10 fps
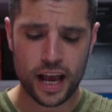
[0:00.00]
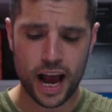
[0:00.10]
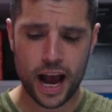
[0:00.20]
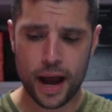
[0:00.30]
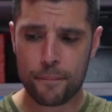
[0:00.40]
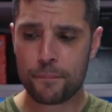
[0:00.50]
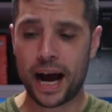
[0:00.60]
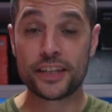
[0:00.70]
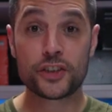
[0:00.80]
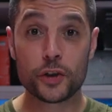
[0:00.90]
but
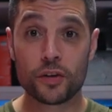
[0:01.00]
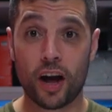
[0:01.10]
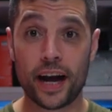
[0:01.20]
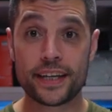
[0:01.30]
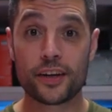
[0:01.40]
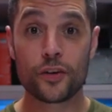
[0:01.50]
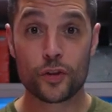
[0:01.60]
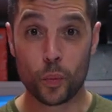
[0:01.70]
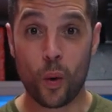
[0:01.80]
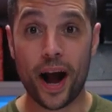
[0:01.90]
I do like
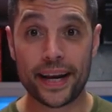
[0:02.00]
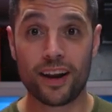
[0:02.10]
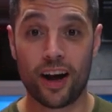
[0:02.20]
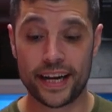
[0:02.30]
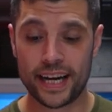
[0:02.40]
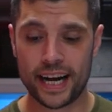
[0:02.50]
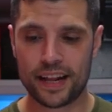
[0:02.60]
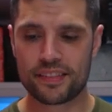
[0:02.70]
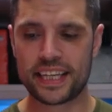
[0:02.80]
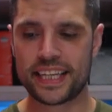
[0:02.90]
the white light, and I
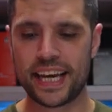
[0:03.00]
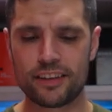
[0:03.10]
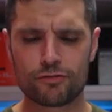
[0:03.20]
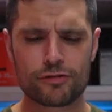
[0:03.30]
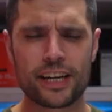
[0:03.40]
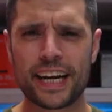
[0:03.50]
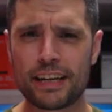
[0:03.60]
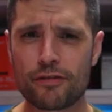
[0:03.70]
think it really,